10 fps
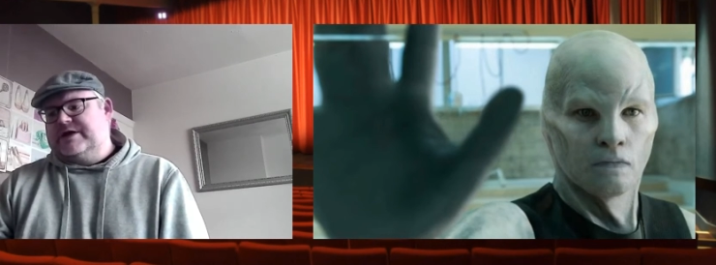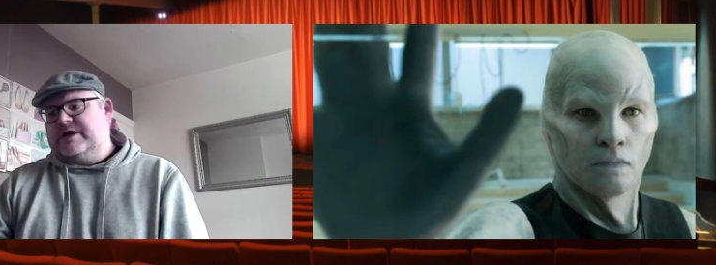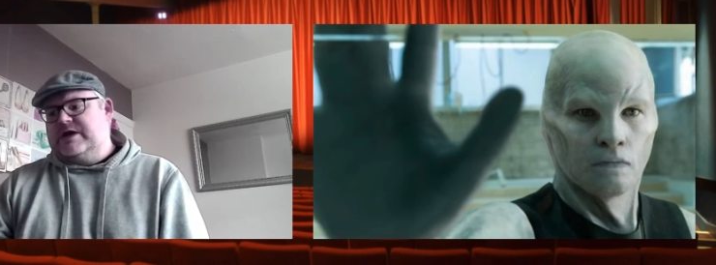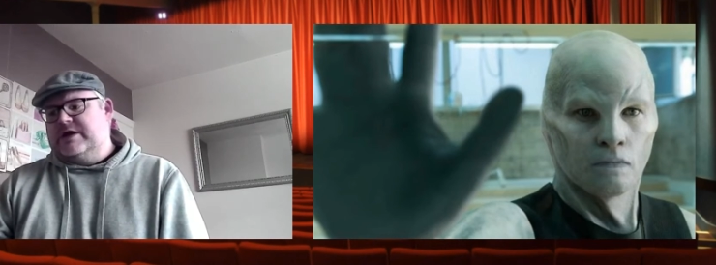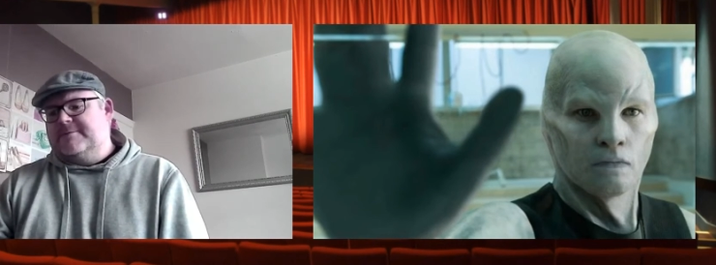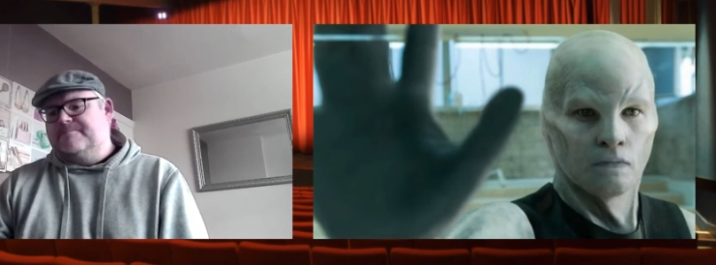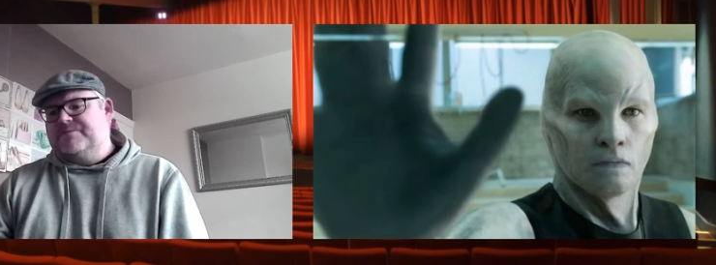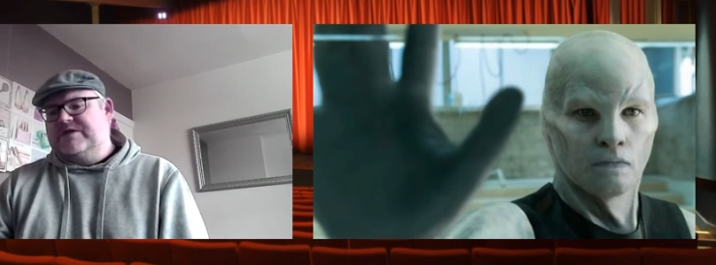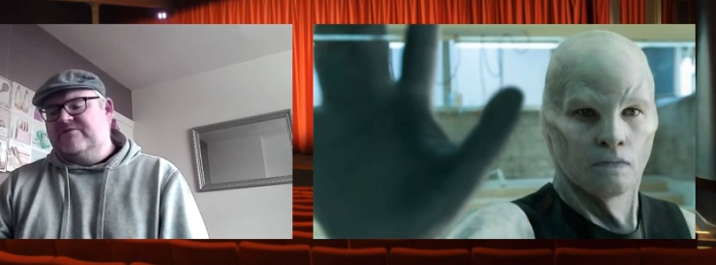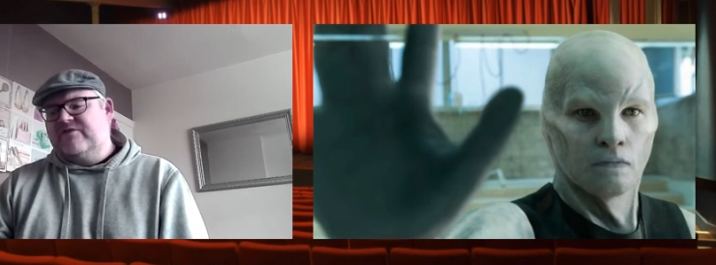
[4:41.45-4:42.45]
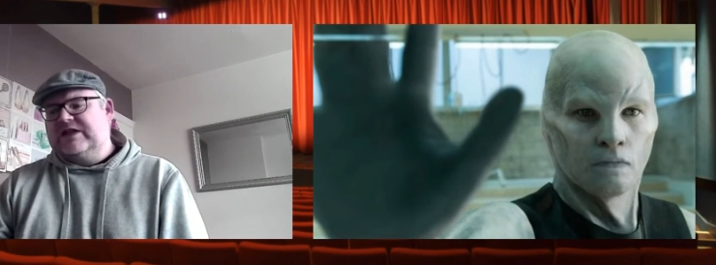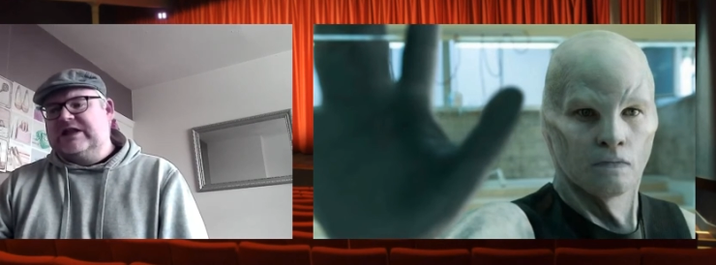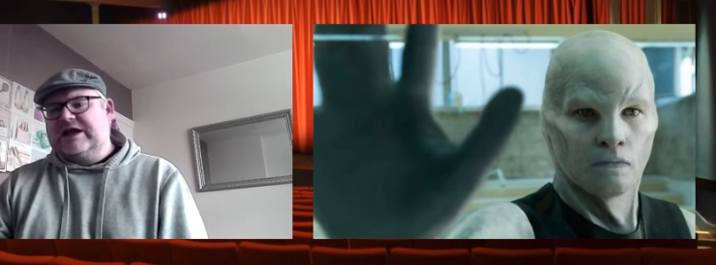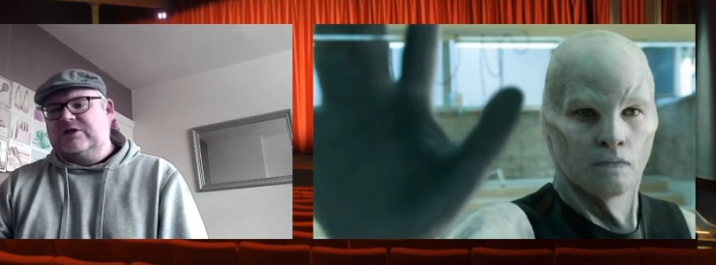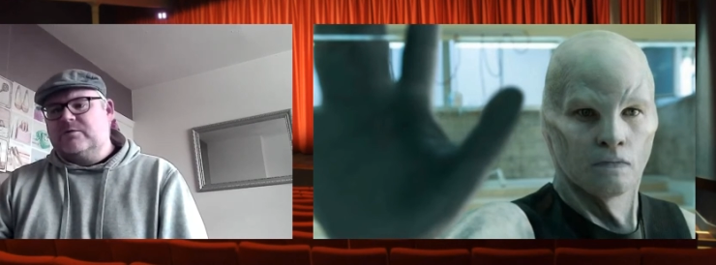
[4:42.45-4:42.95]
Speaker 1: Um, it felt
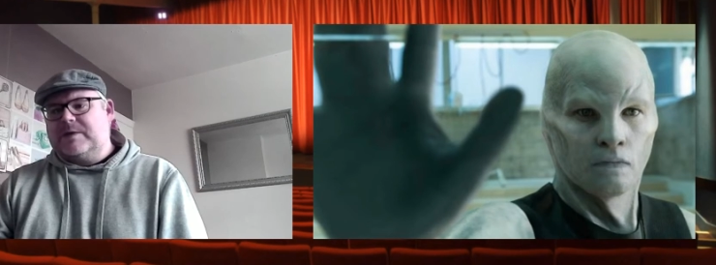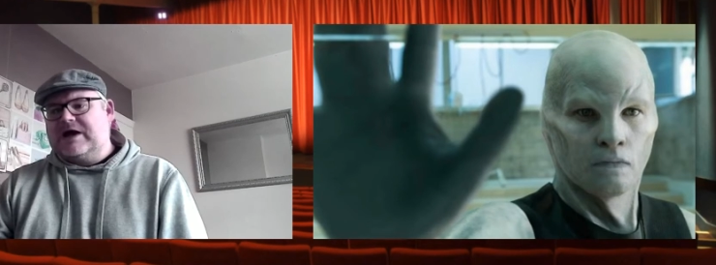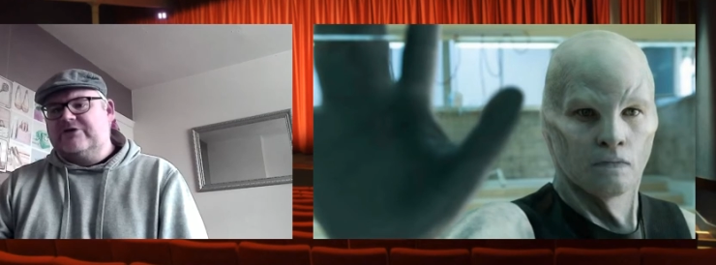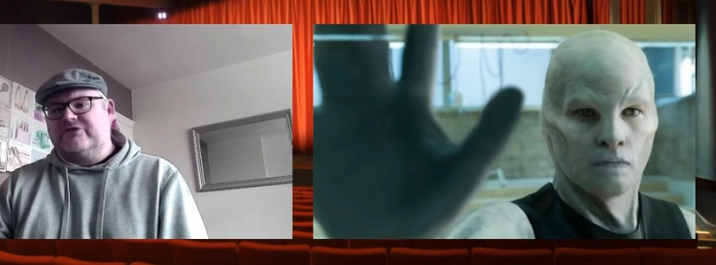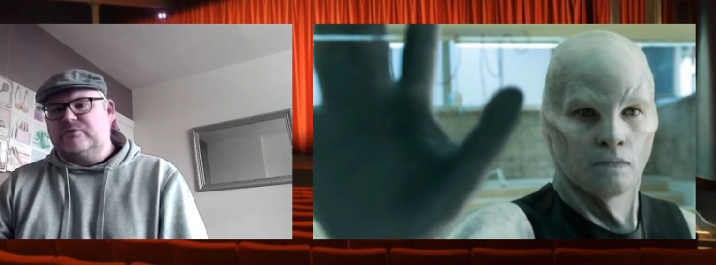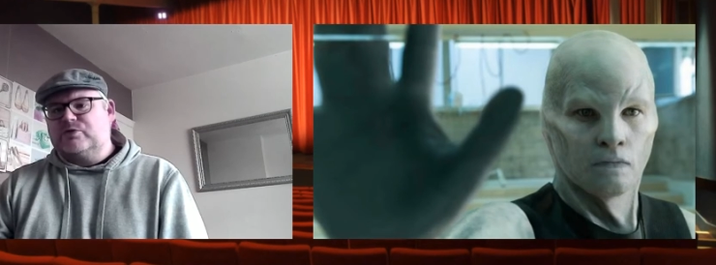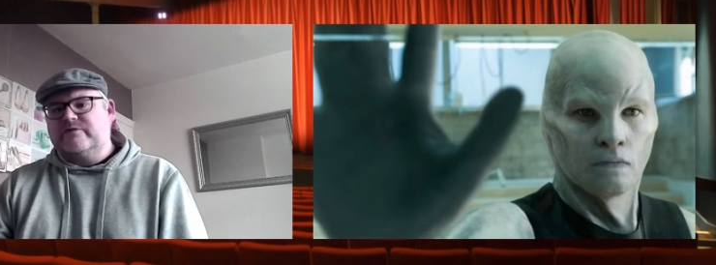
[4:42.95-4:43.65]
like there were parts of the movie